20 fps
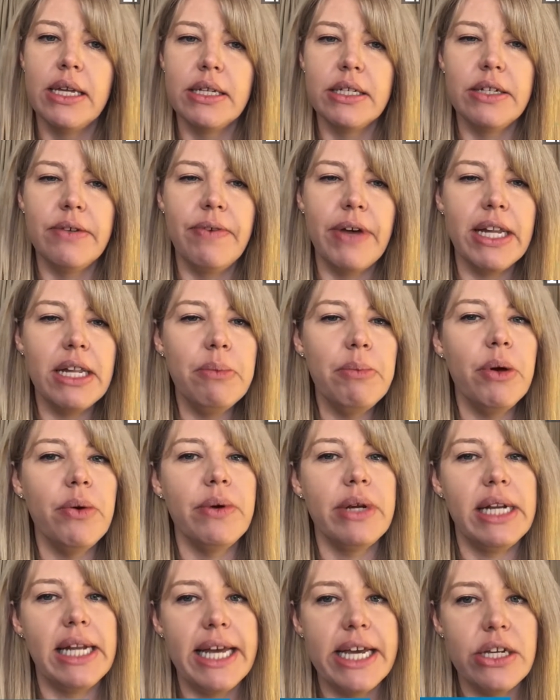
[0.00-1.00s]
Develop a
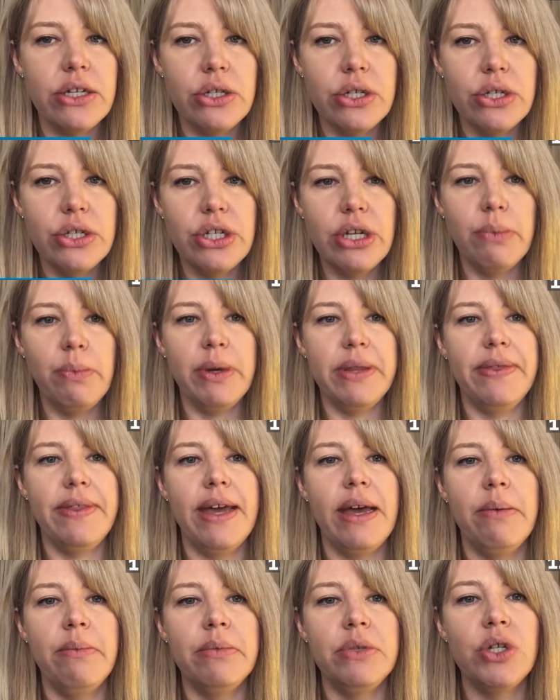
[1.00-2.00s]
relationship with
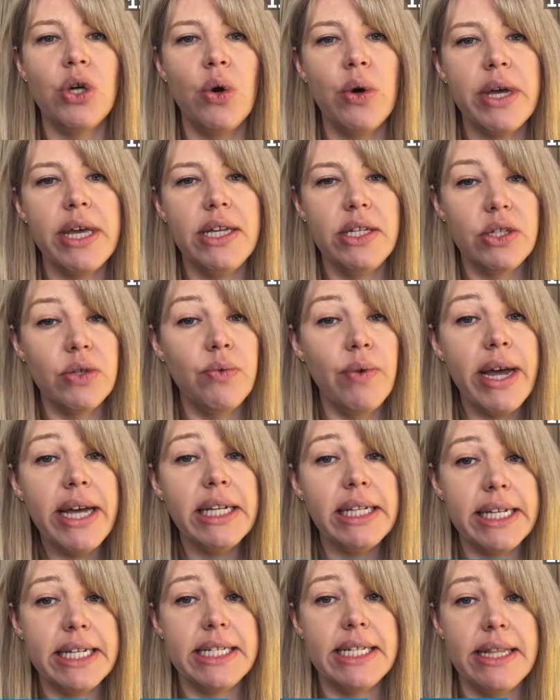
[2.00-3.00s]
them, talking
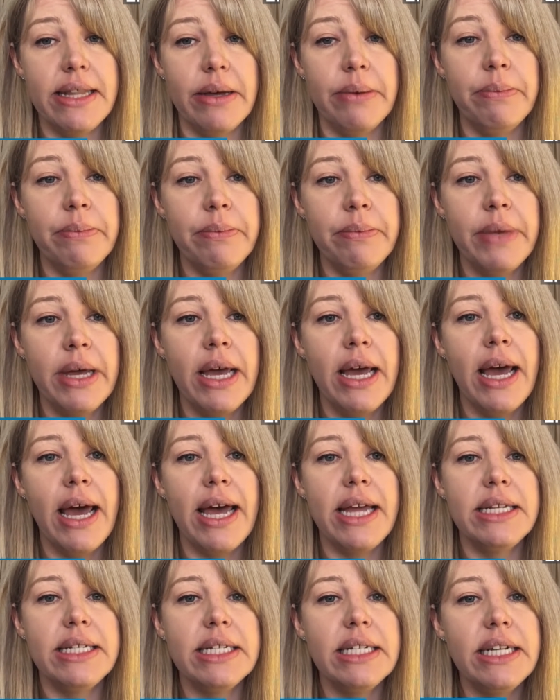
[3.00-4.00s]
directly to them
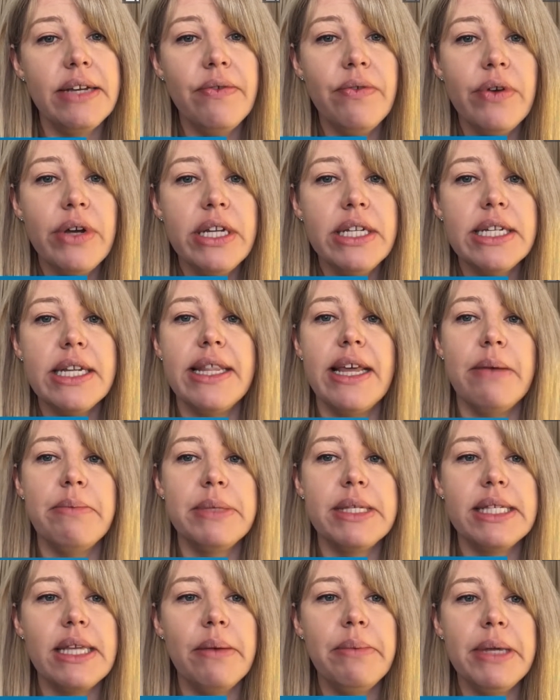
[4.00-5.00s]
and delivering to them
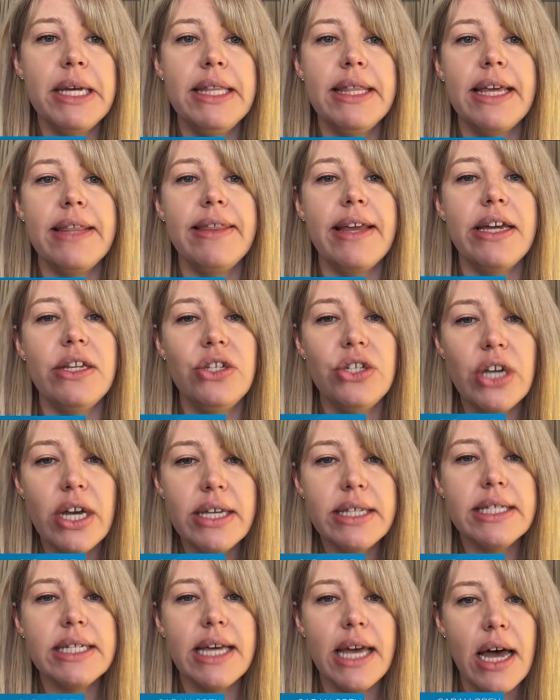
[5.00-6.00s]
something that they
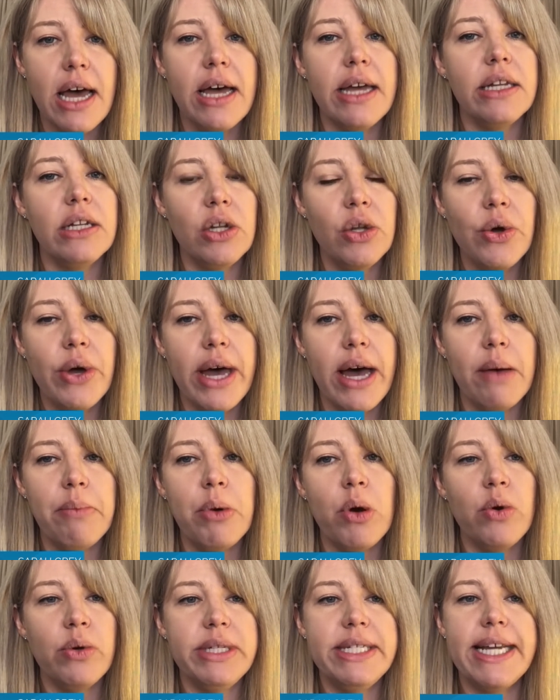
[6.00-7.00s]
just can't look up
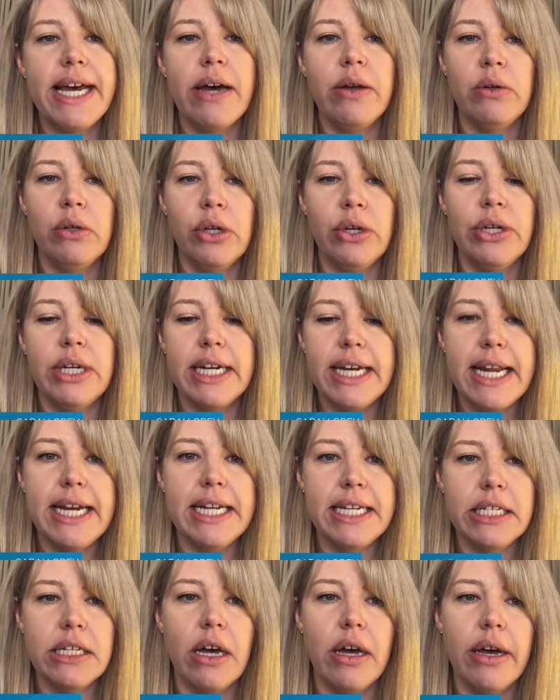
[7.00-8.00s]
or download at any
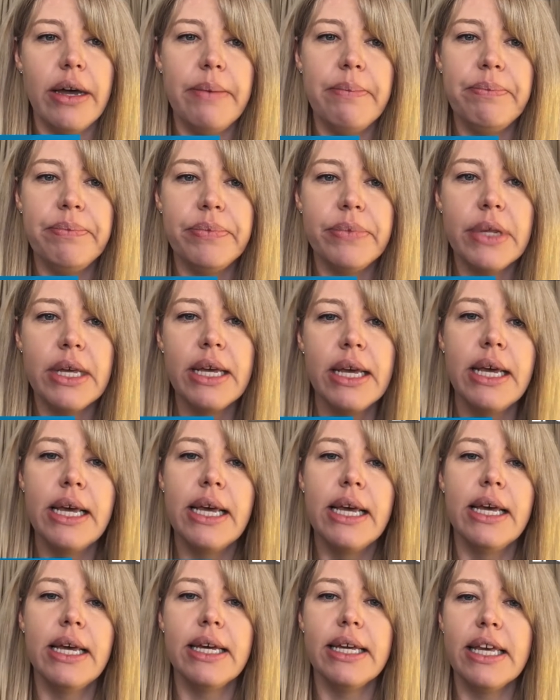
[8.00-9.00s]
time.
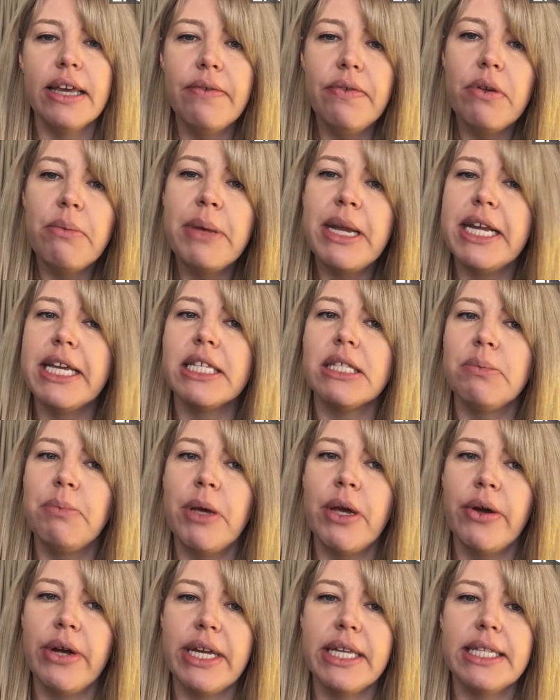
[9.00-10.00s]
Give them an
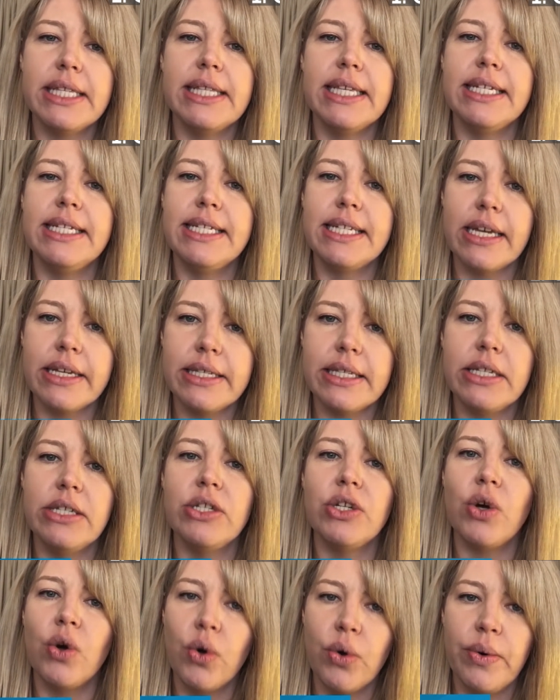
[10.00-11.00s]
experience that doesn't
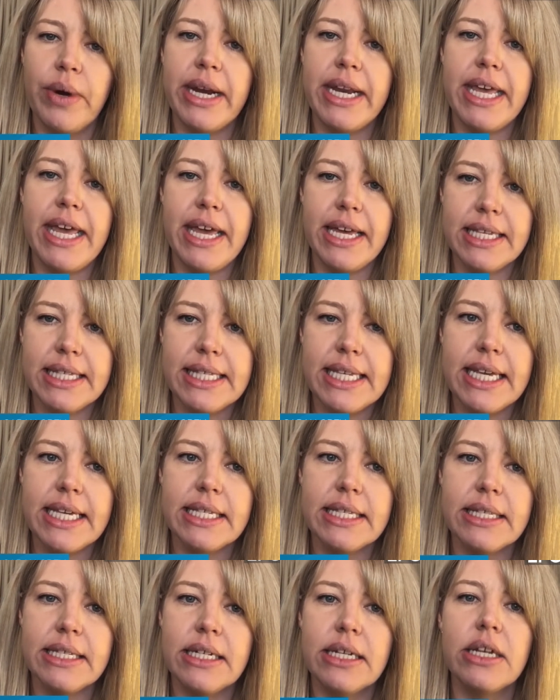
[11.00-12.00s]
already
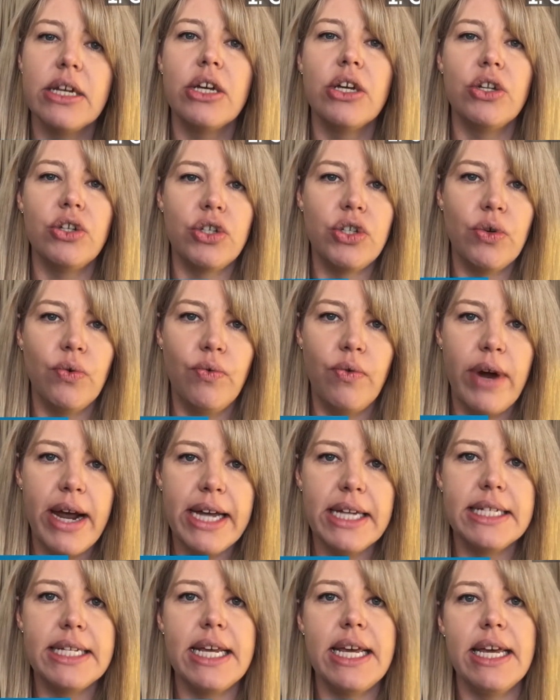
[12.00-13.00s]
exist,
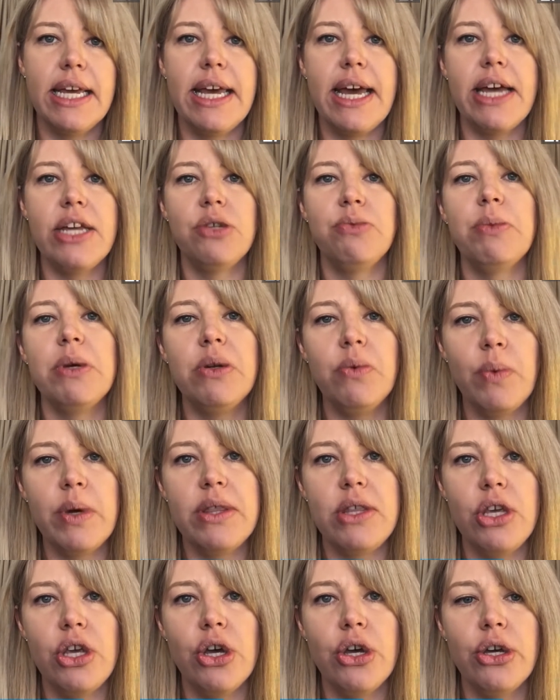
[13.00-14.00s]
direct engagement with
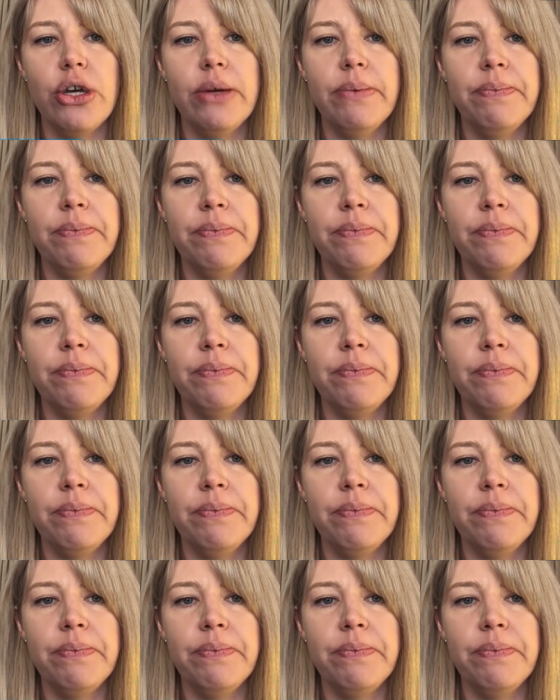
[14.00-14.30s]
you.